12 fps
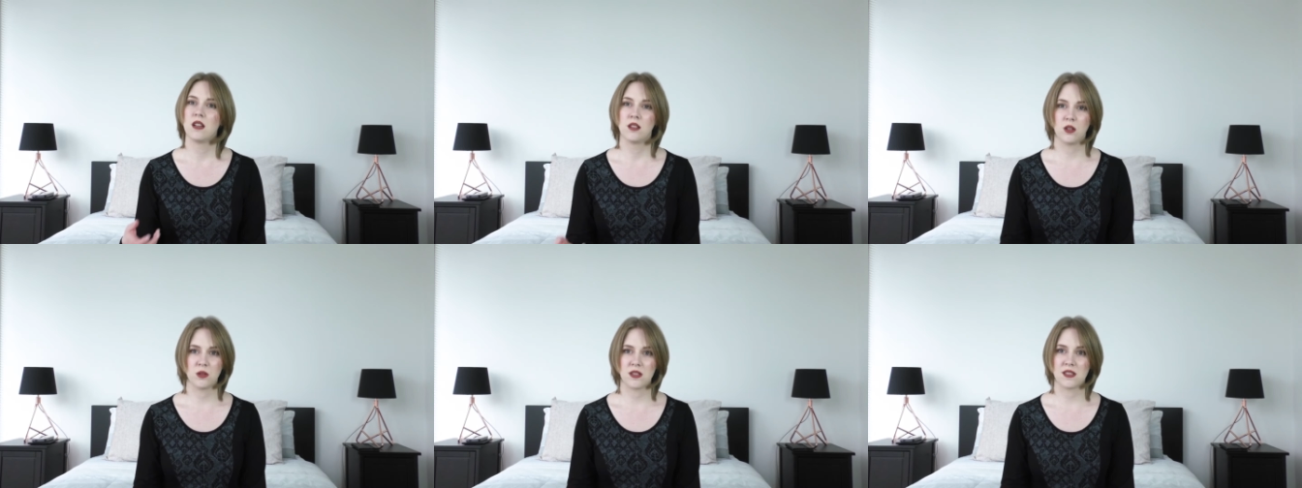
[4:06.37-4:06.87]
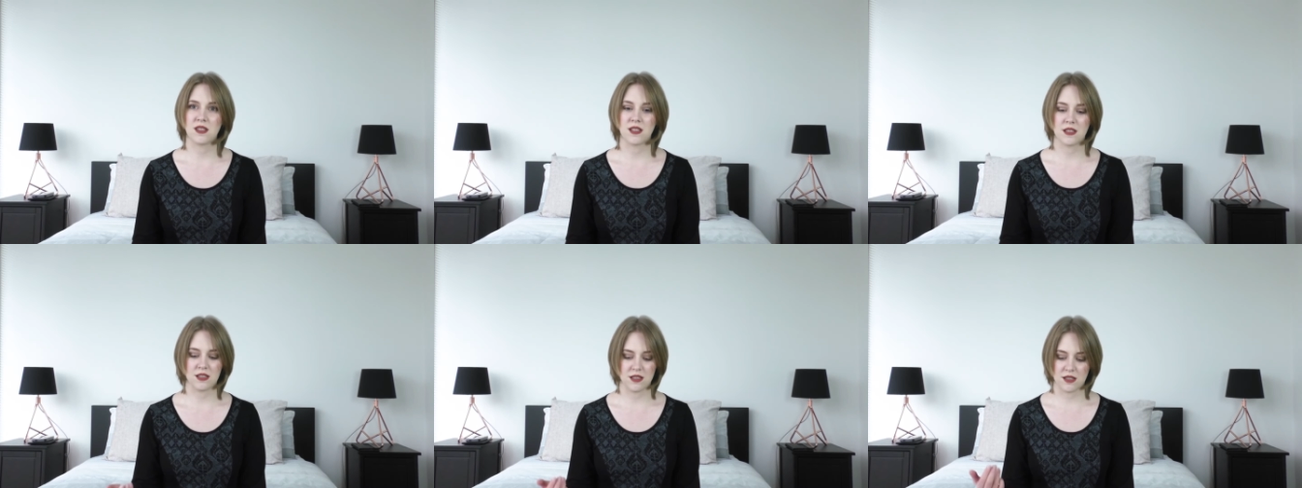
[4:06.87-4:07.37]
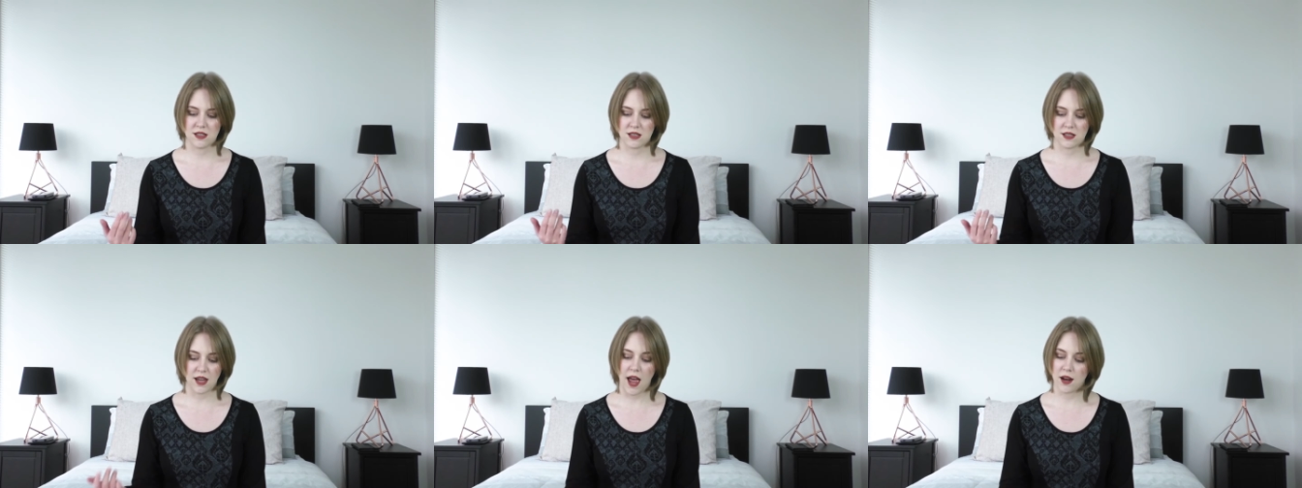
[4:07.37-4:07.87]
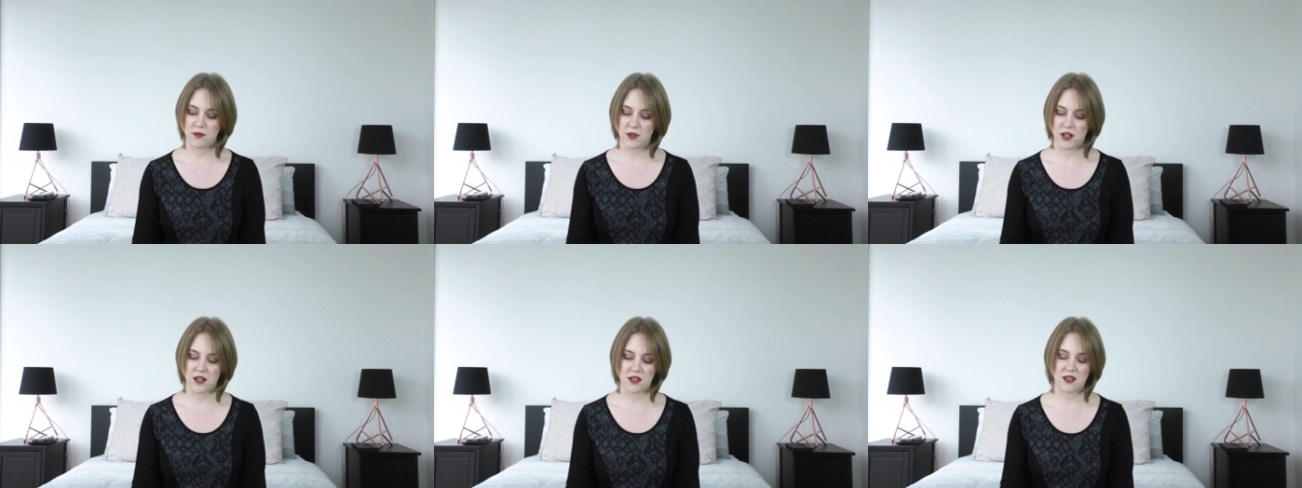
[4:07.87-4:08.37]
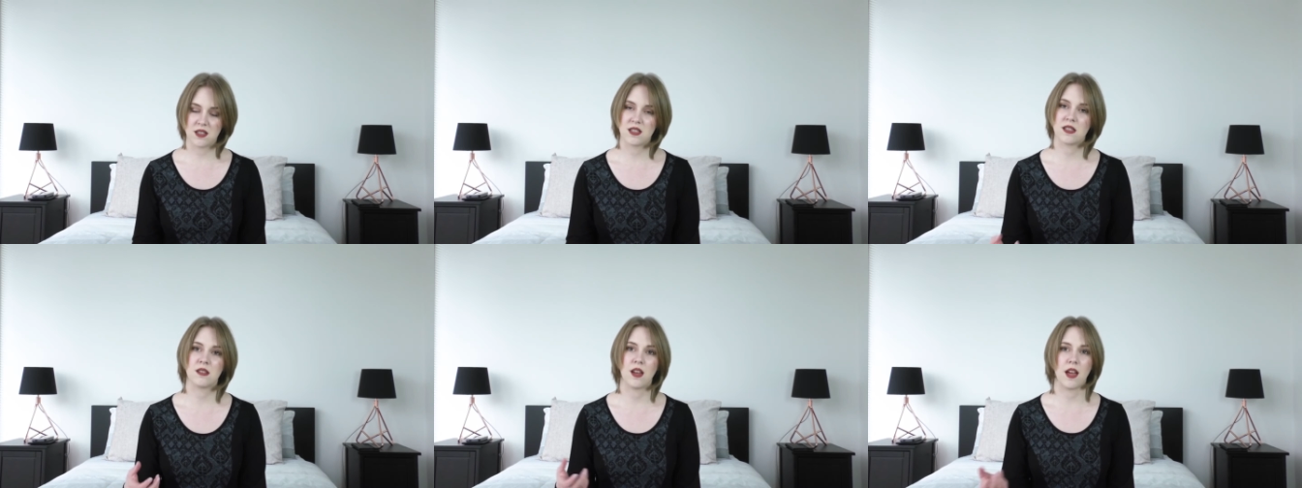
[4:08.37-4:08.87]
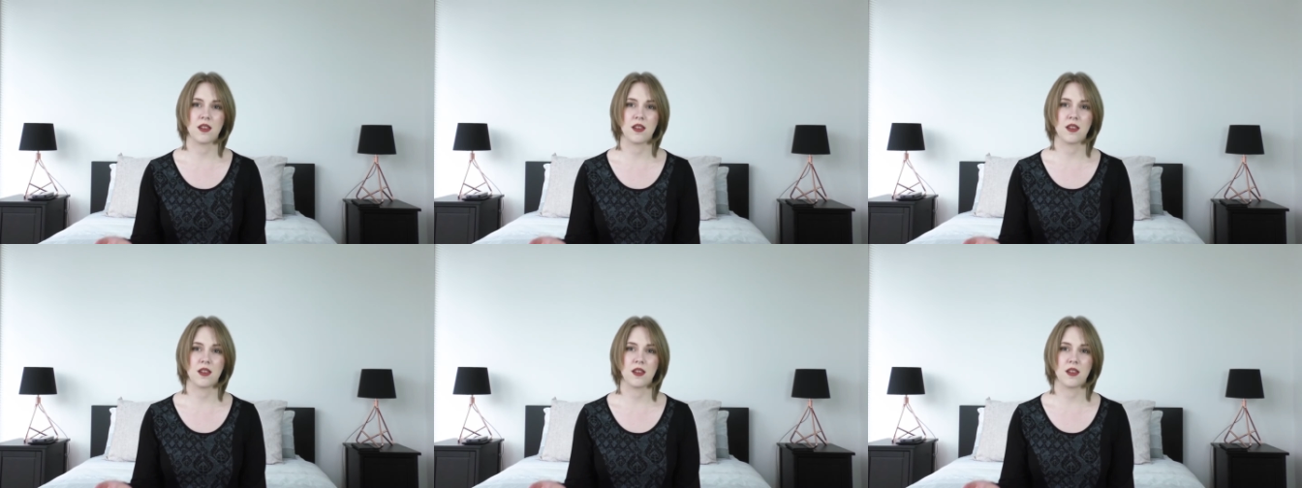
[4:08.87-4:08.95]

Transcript: notices, adverts,